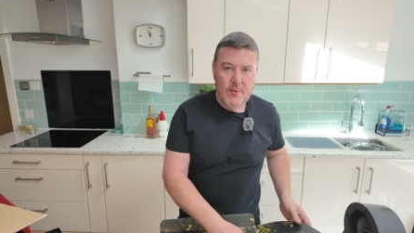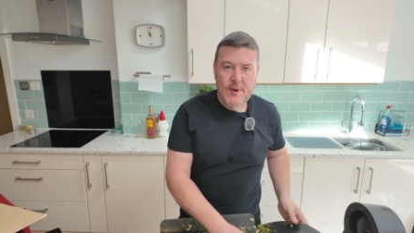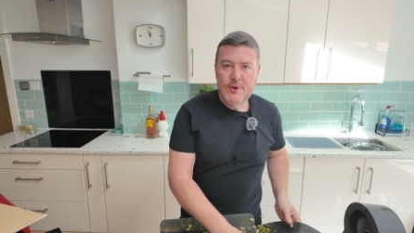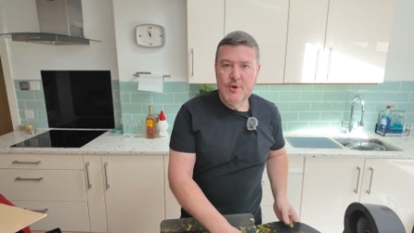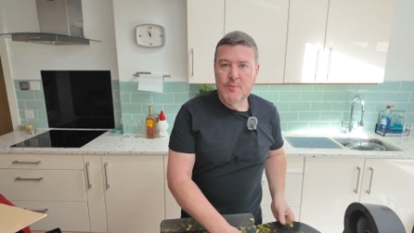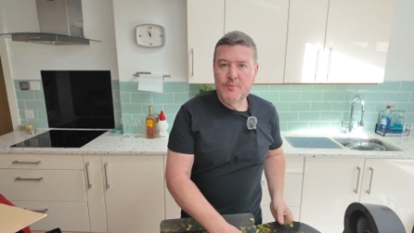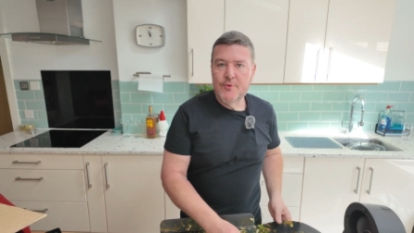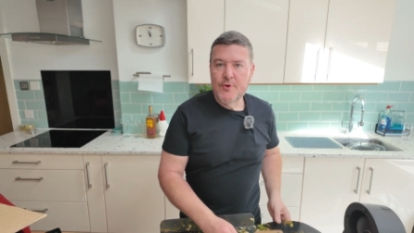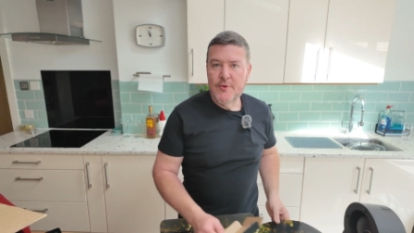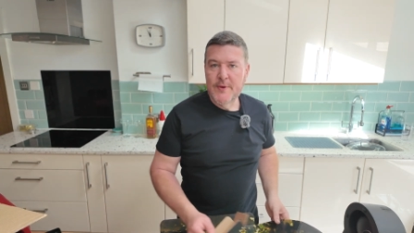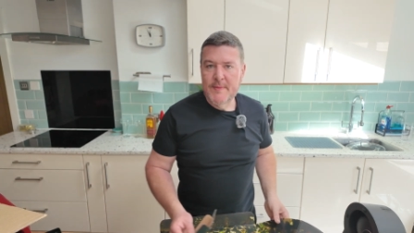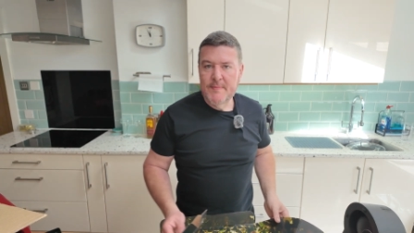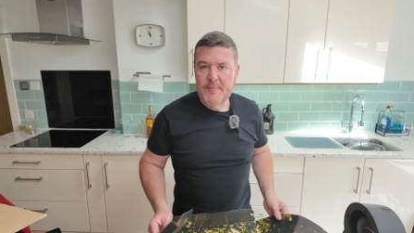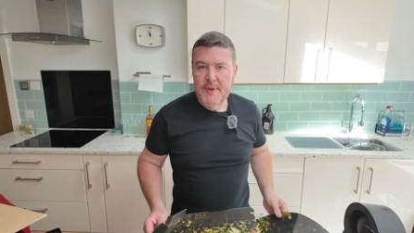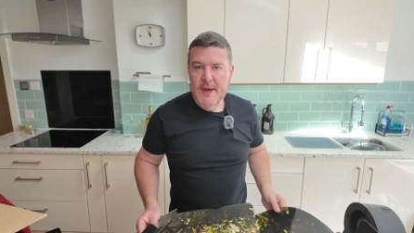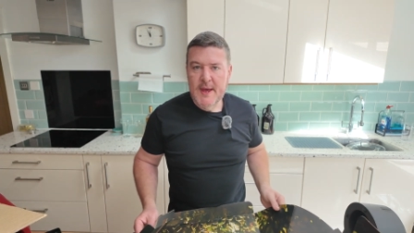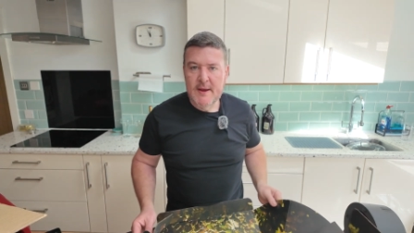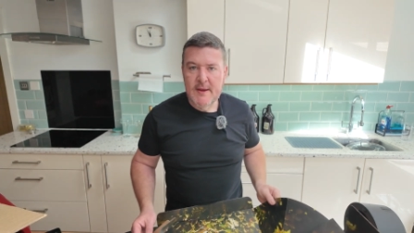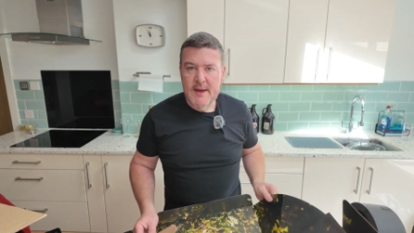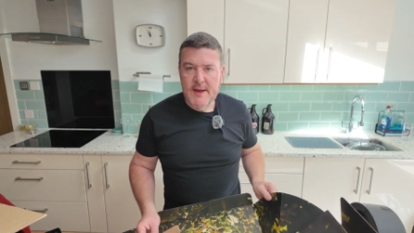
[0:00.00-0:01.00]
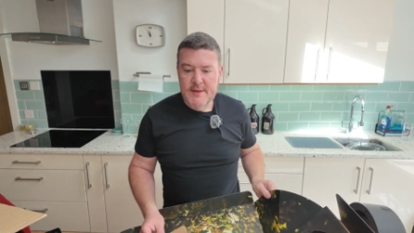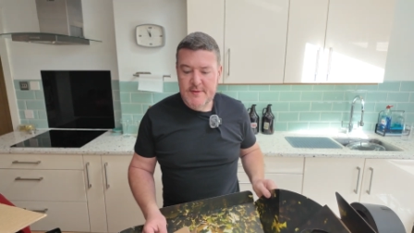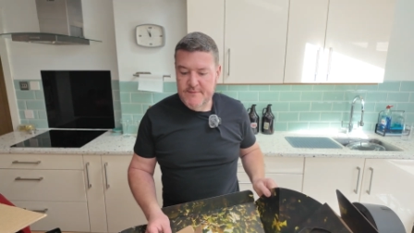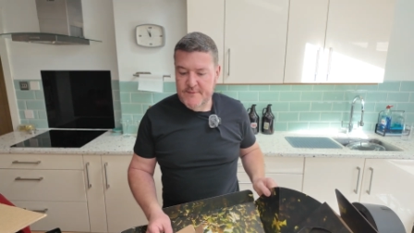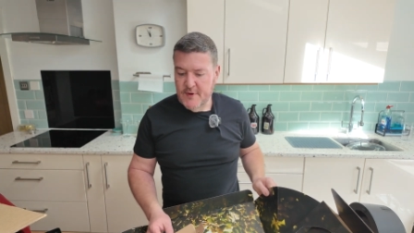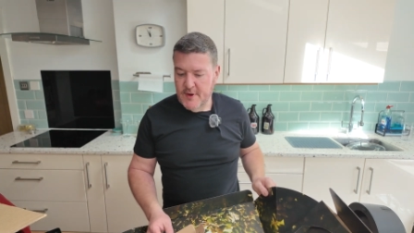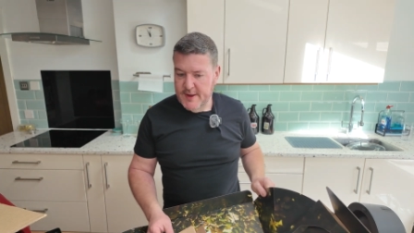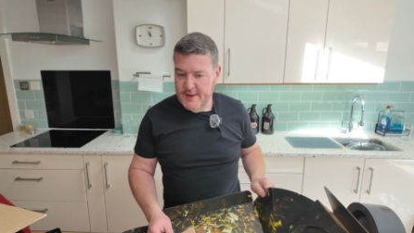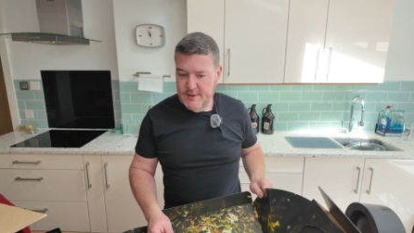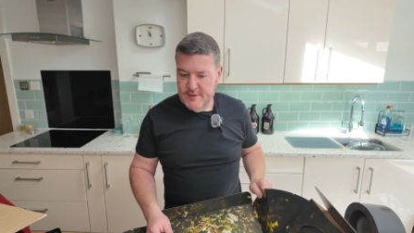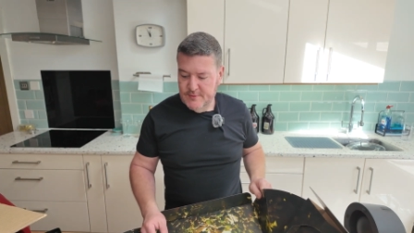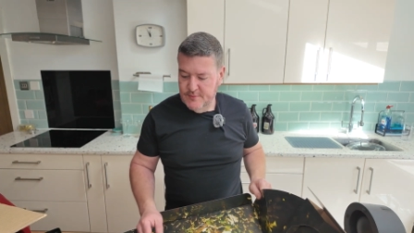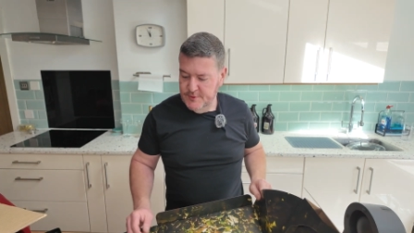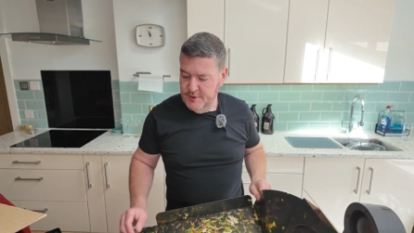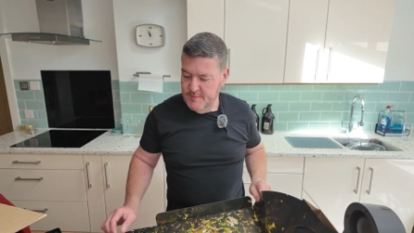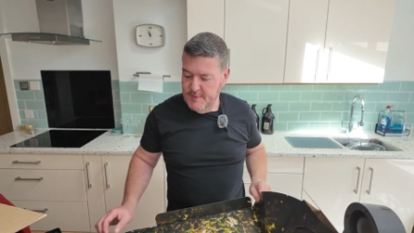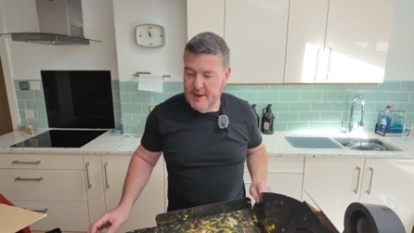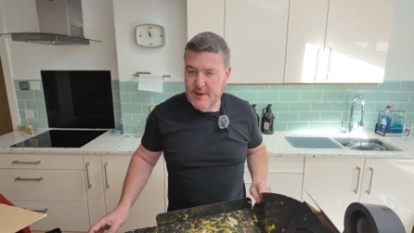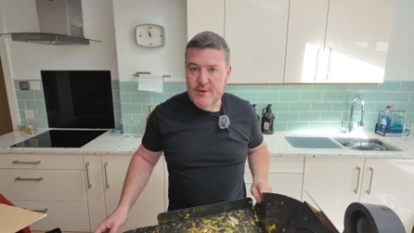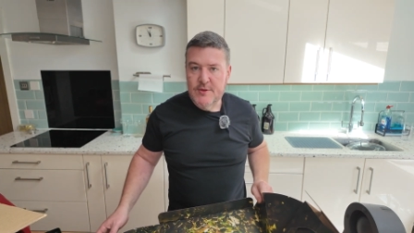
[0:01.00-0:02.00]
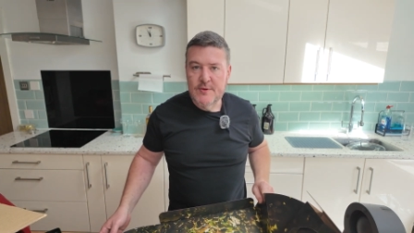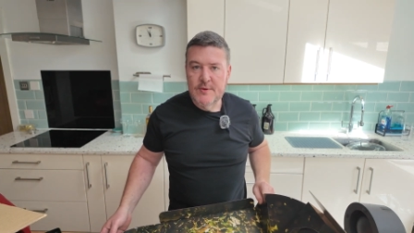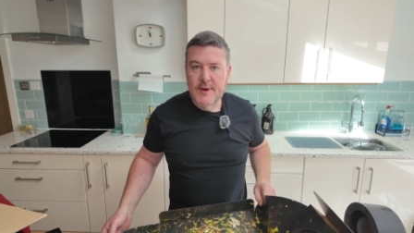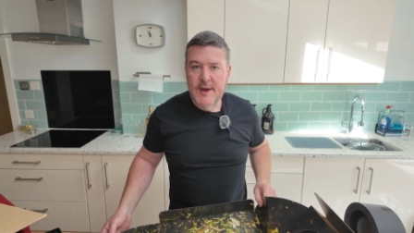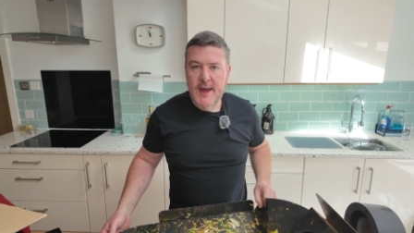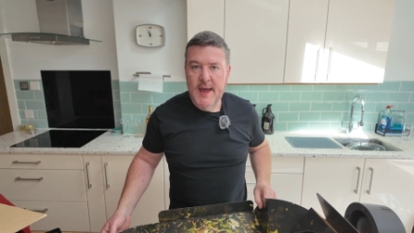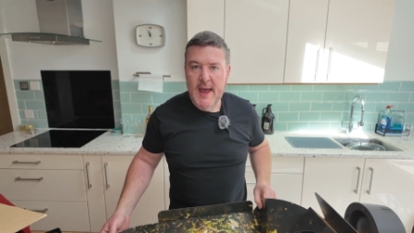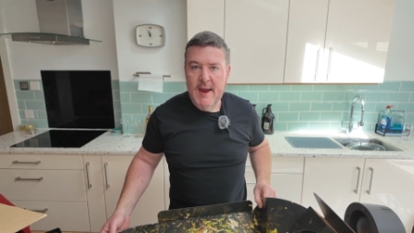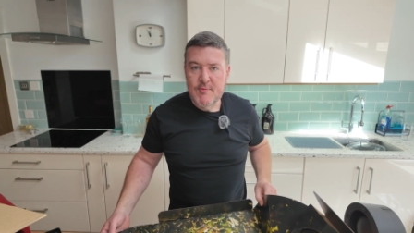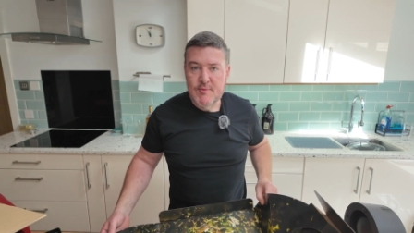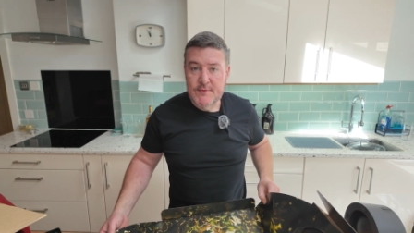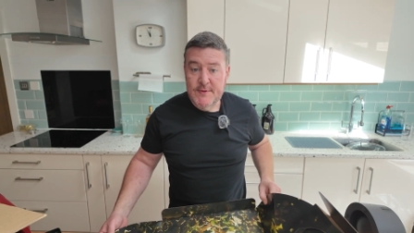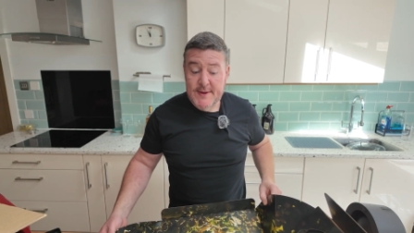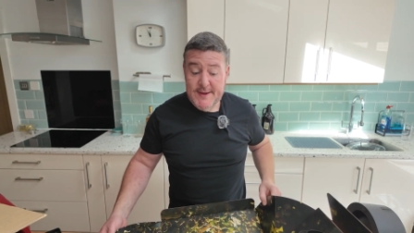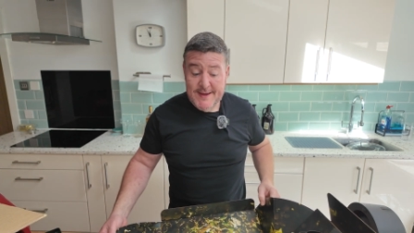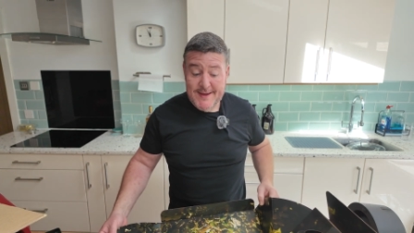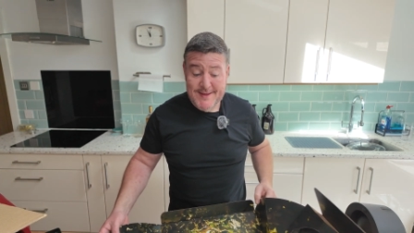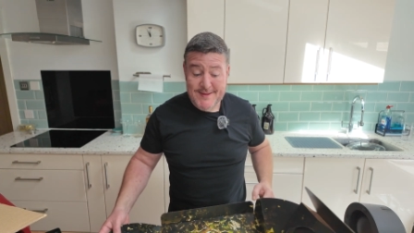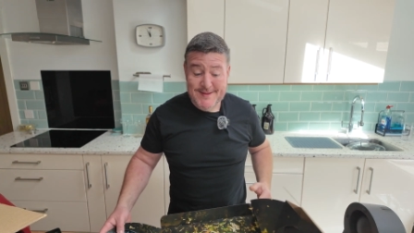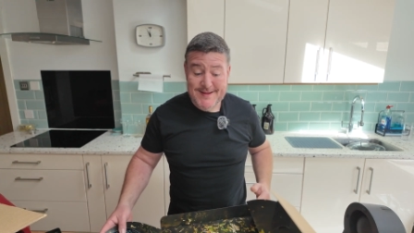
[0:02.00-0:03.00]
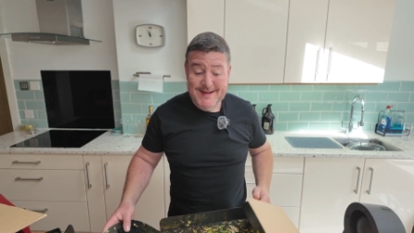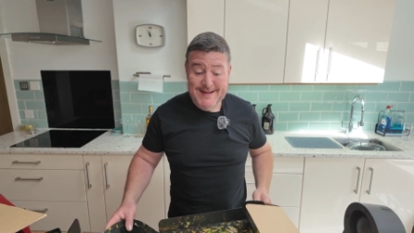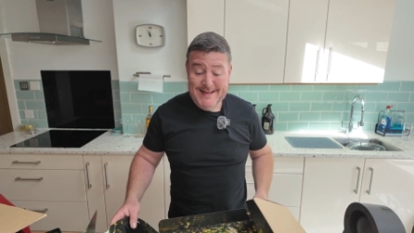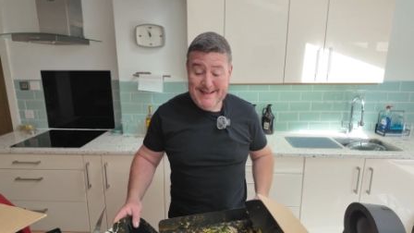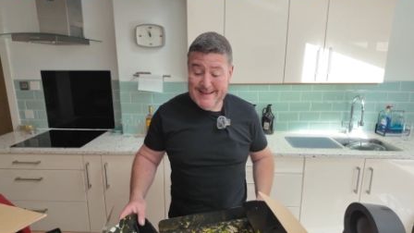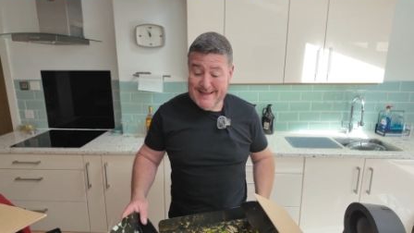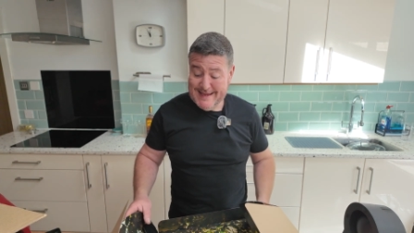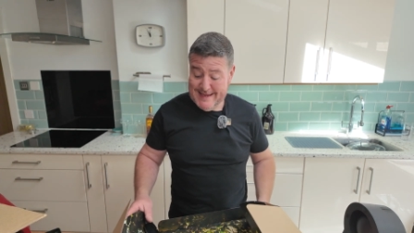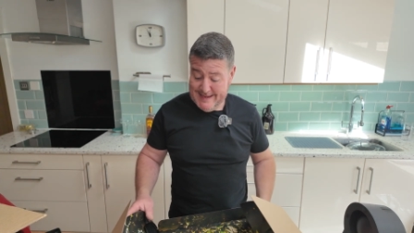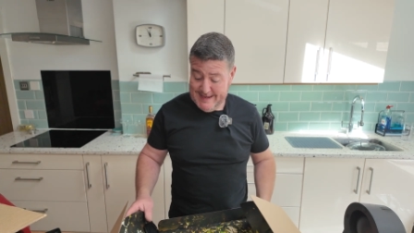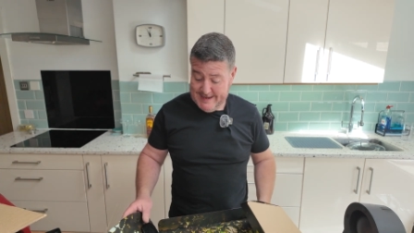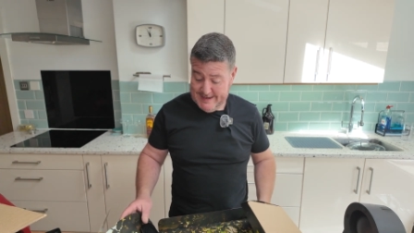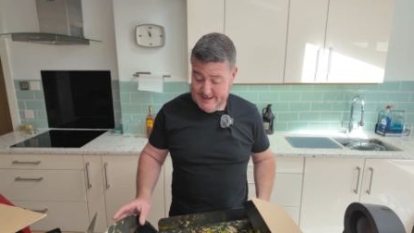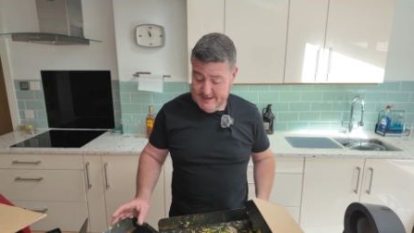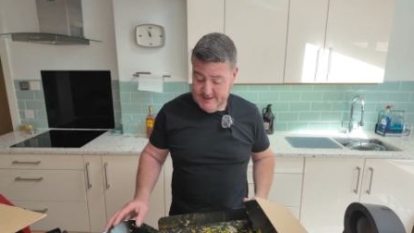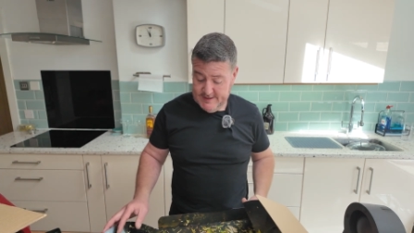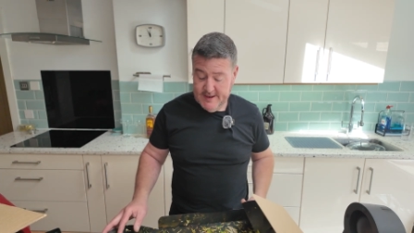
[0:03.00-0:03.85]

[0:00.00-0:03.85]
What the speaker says: when you're brewing beer, it's vital you make sure everything is clean.